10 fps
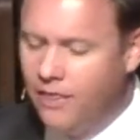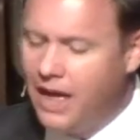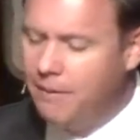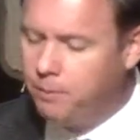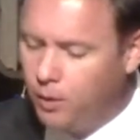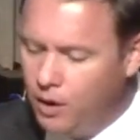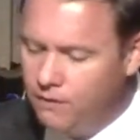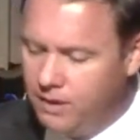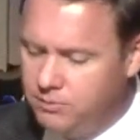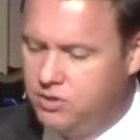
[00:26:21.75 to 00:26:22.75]
They
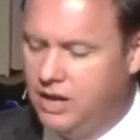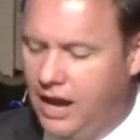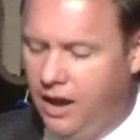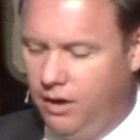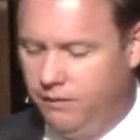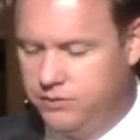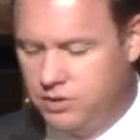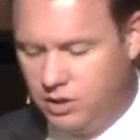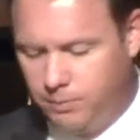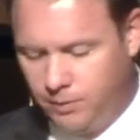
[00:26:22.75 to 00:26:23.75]
prove themselves
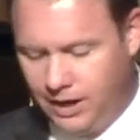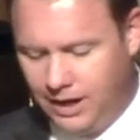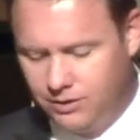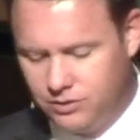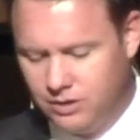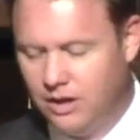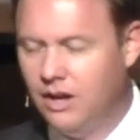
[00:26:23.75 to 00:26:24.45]
to the prince.